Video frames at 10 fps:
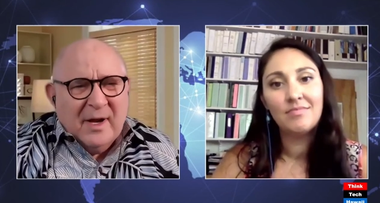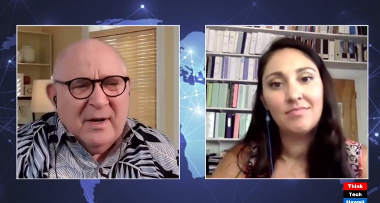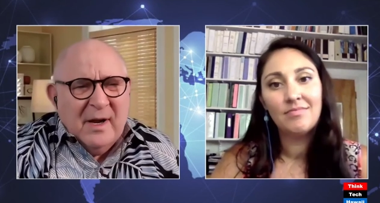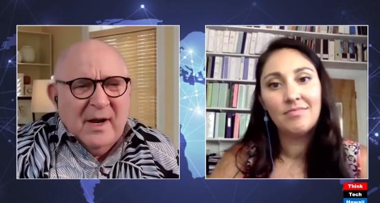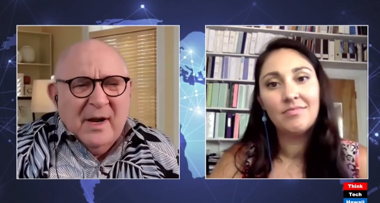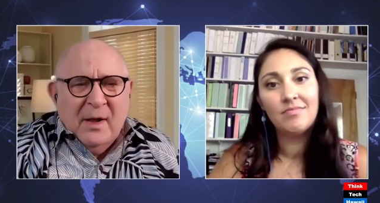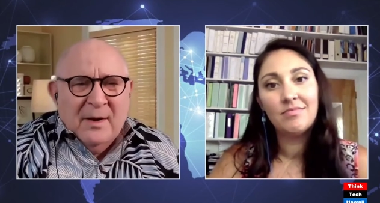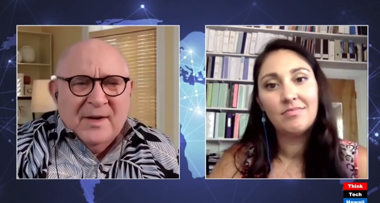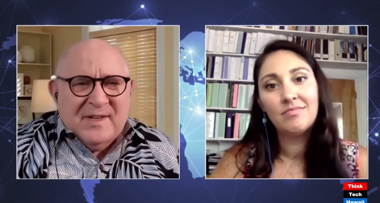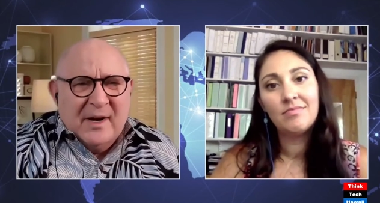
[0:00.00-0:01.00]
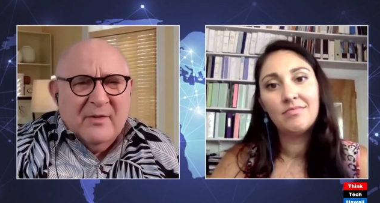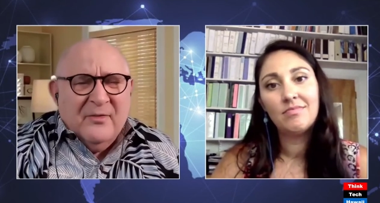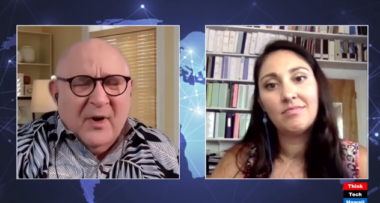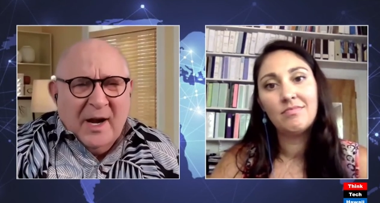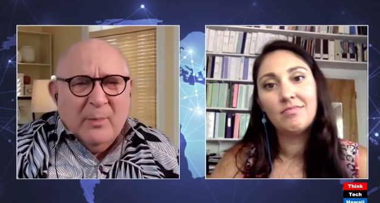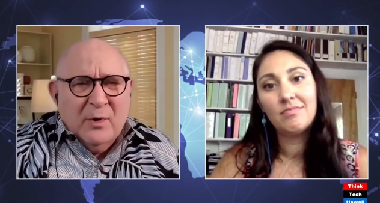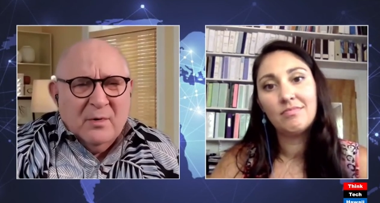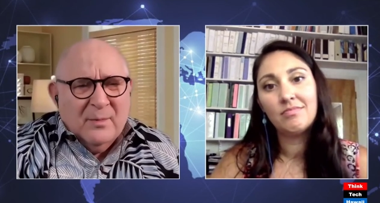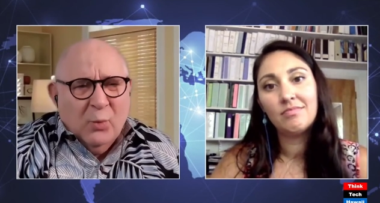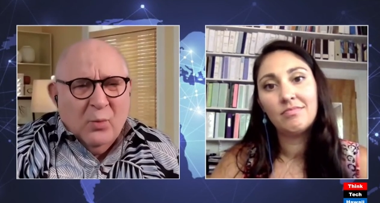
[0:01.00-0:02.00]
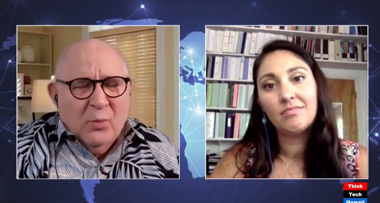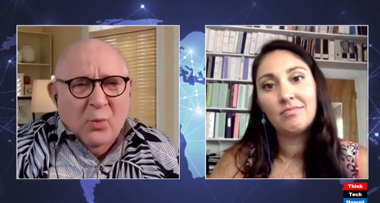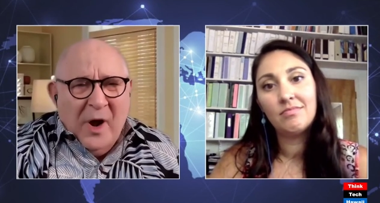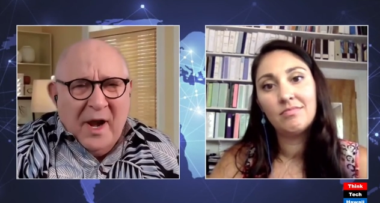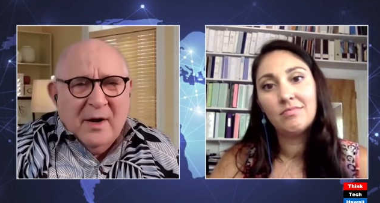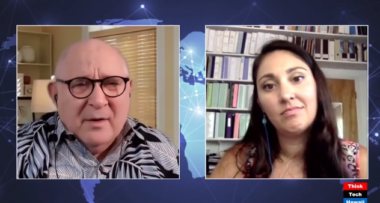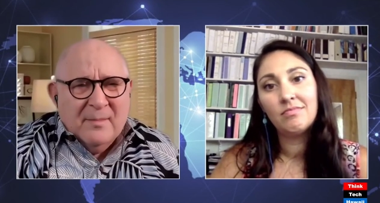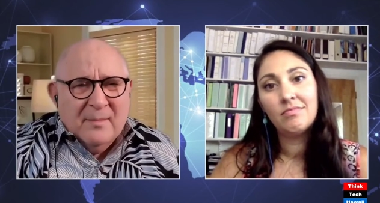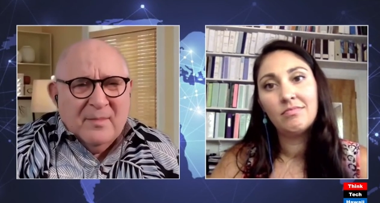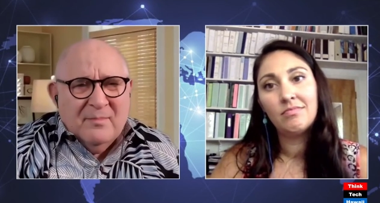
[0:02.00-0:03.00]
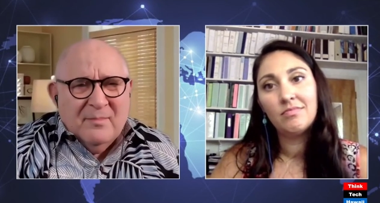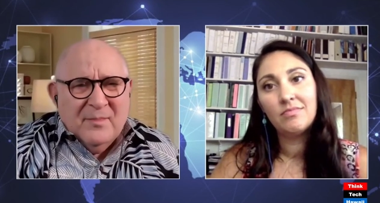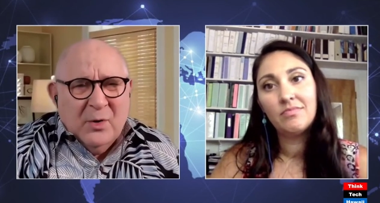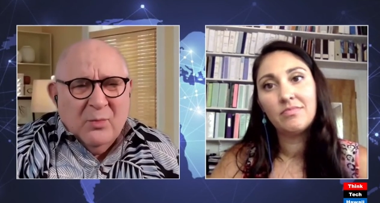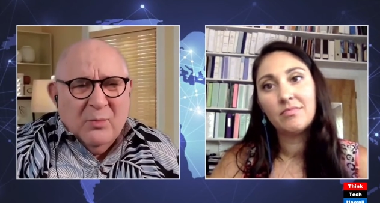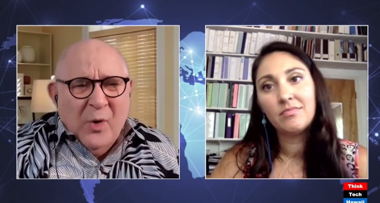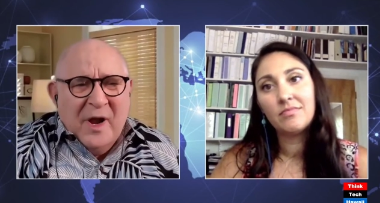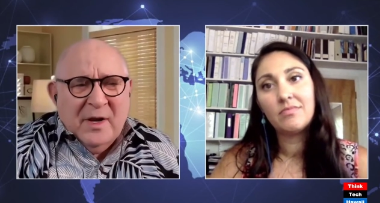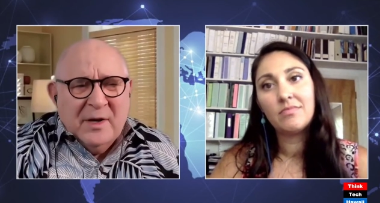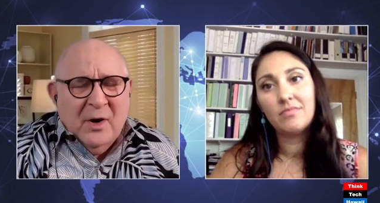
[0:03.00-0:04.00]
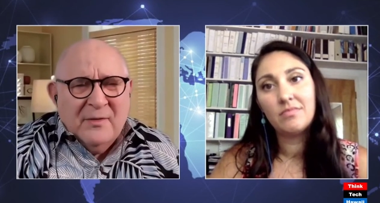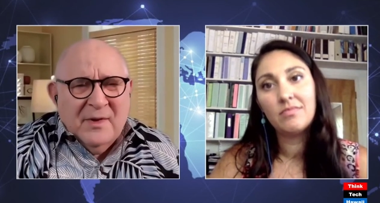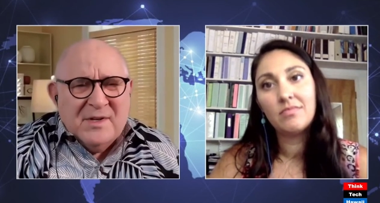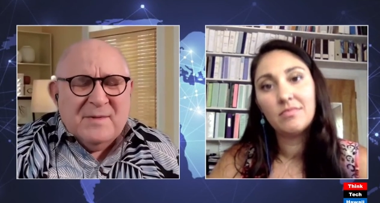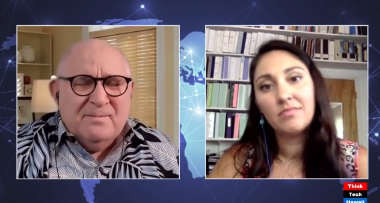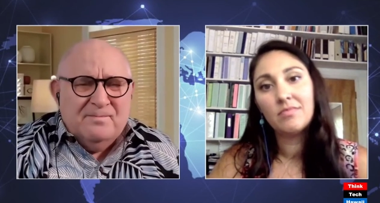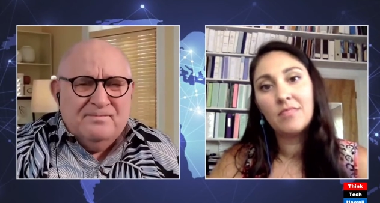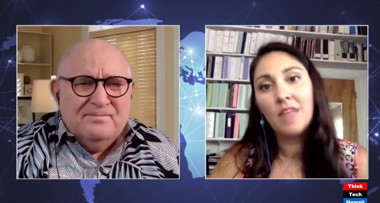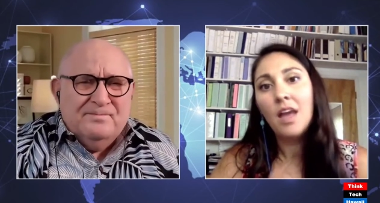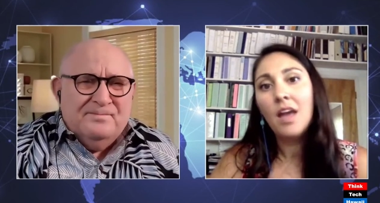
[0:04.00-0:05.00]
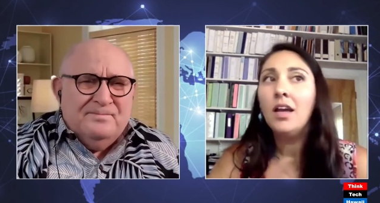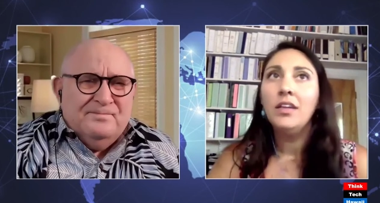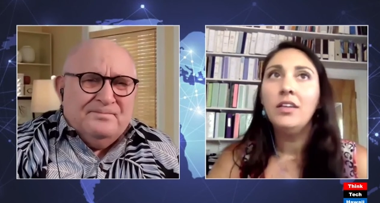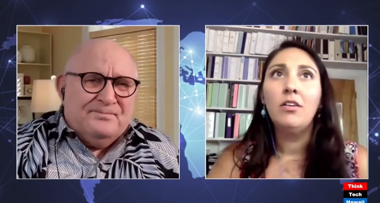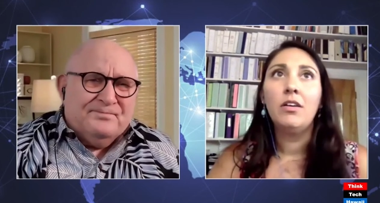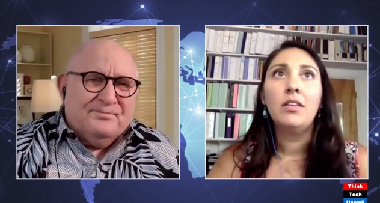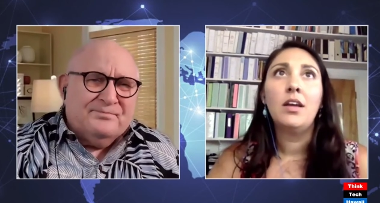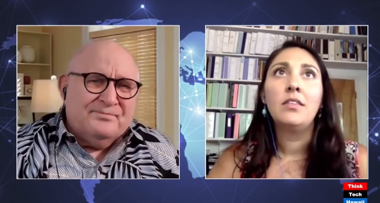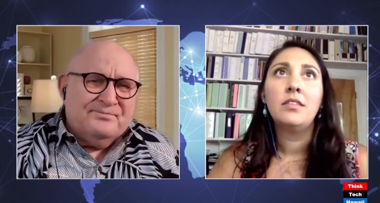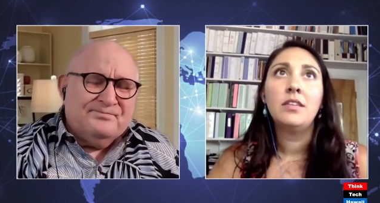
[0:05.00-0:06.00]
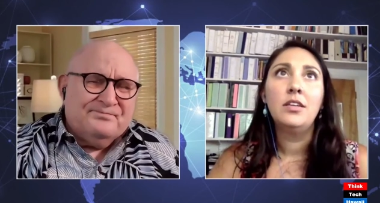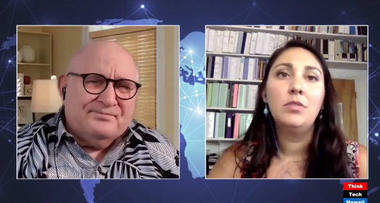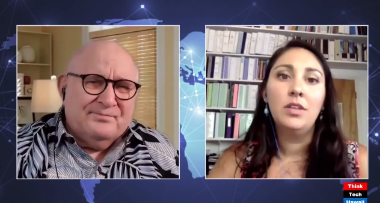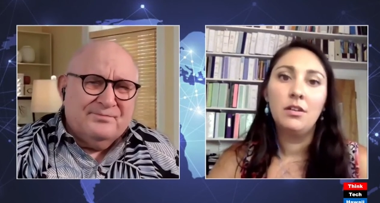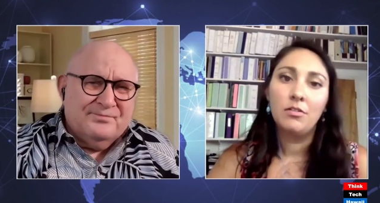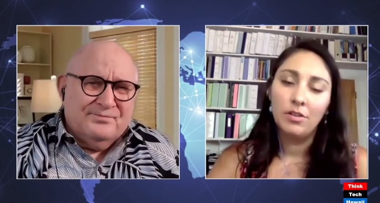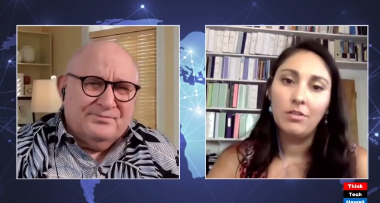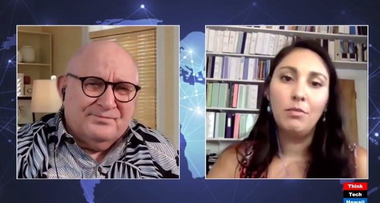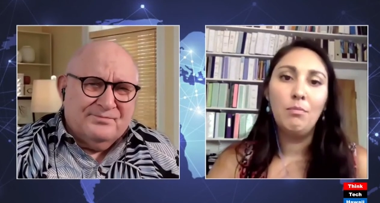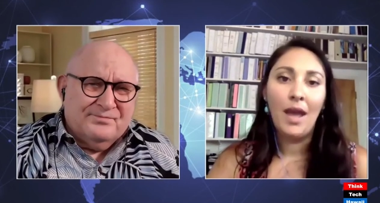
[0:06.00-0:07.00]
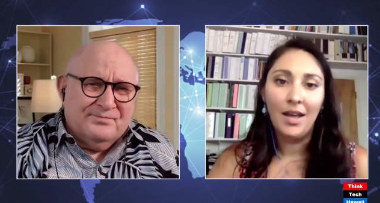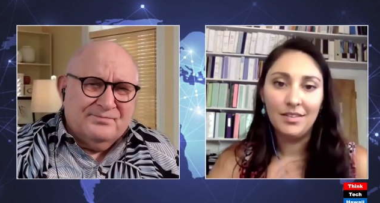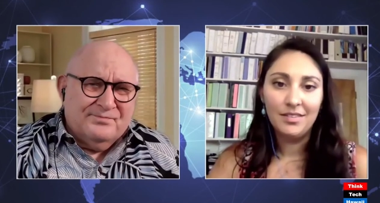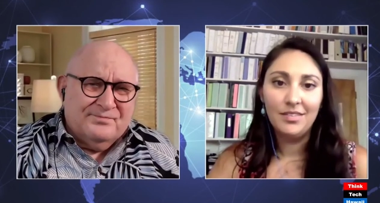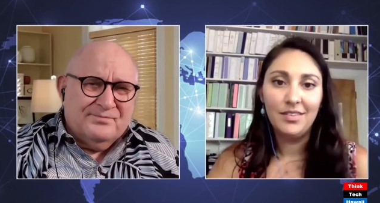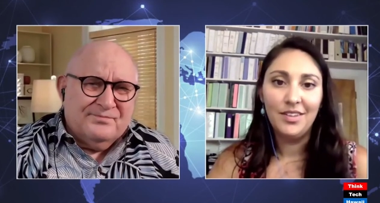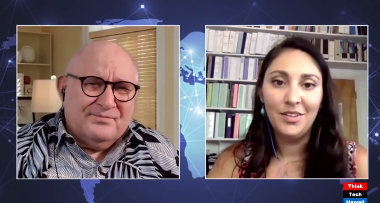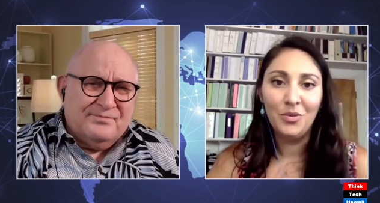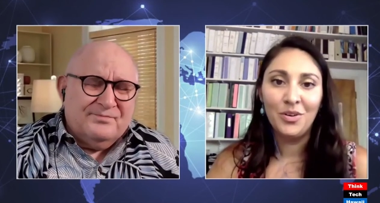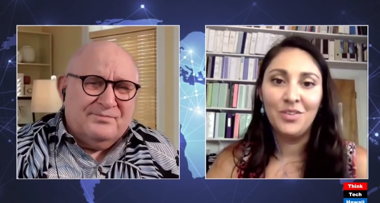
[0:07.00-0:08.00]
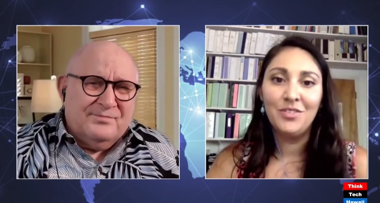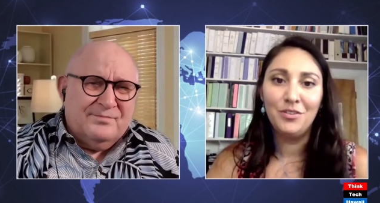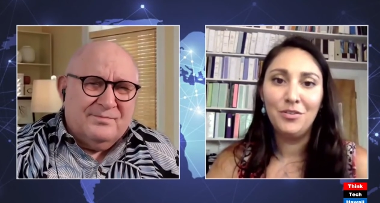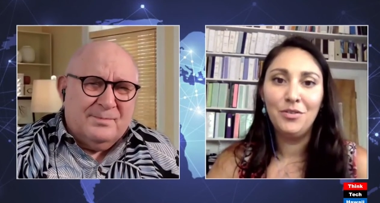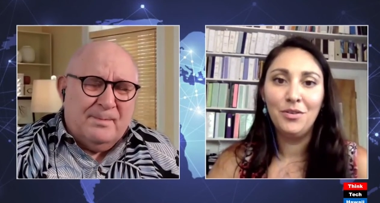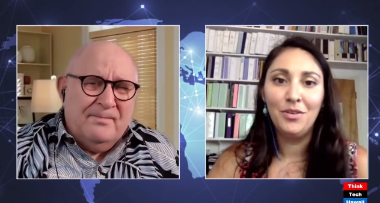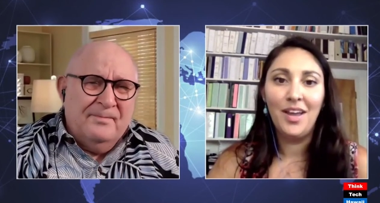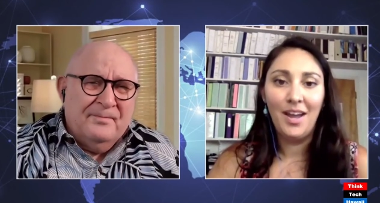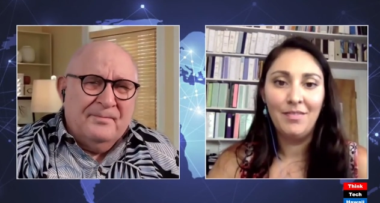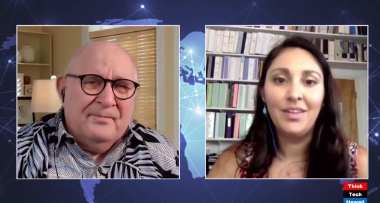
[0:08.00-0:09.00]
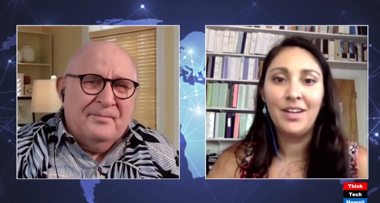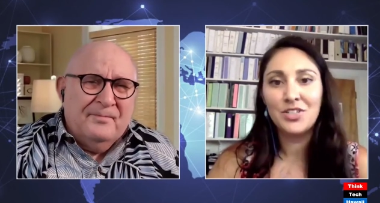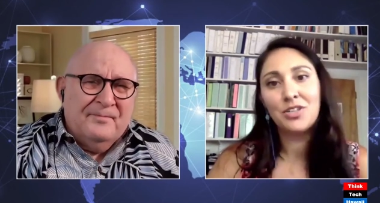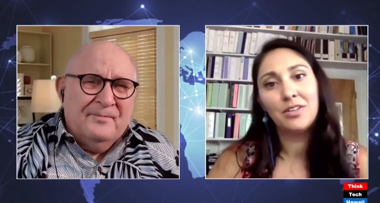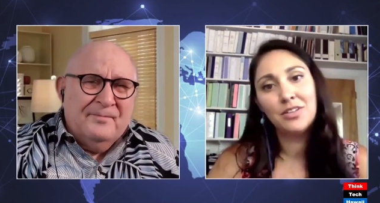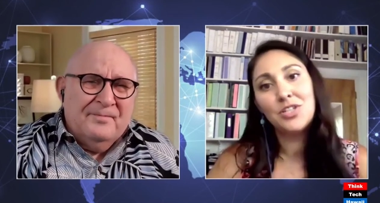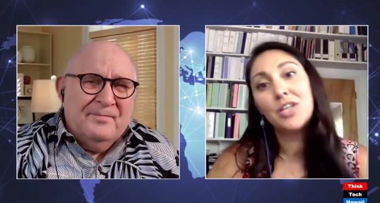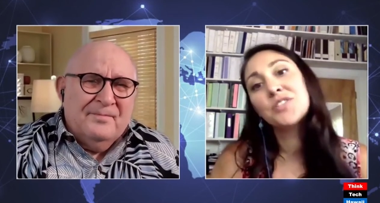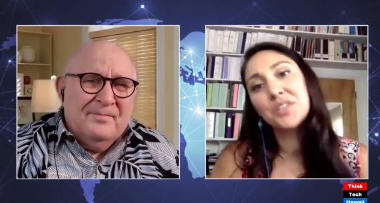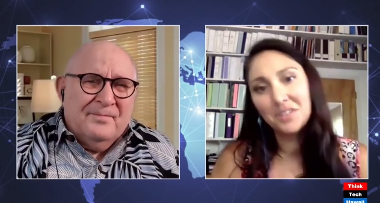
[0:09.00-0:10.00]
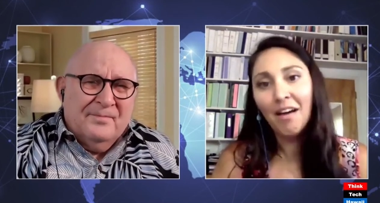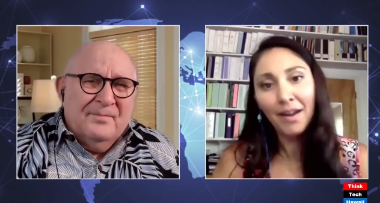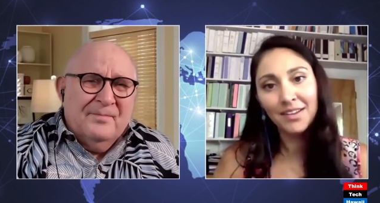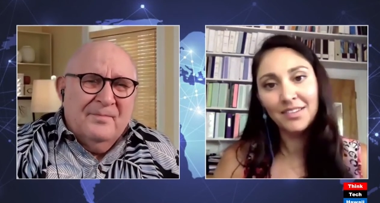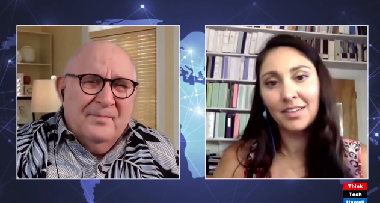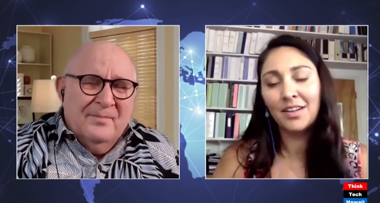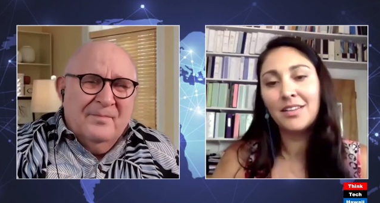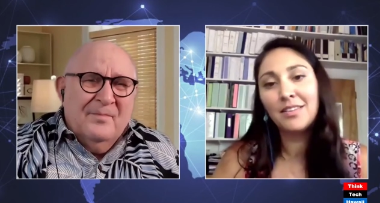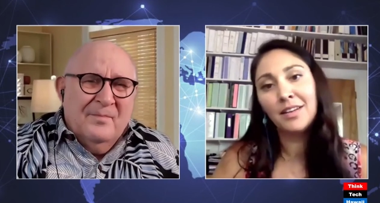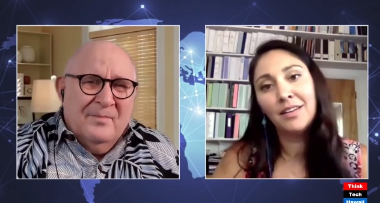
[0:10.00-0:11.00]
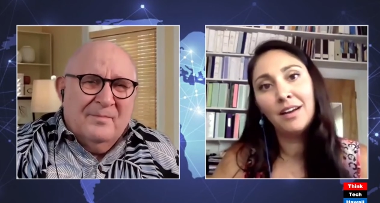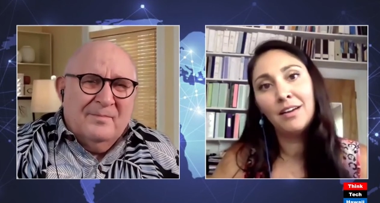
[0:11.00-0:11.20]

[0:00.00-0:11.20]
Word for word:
Speaker 1: that? Is that a viable way to, you know, weigh in on this?
Speaker 2: You know, I, I think you would need a critical mass in order to have that actually change the tides. And I think,